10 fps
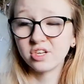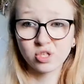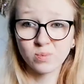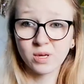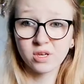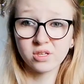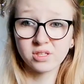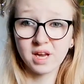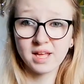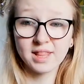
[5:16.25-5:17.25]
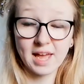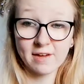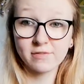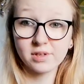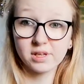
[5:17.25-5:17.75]
just because like they
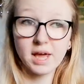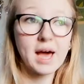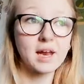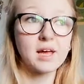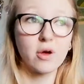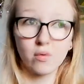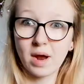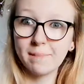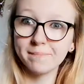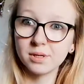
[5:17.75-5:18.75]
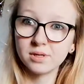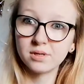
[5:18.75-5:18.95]
had like a ramp,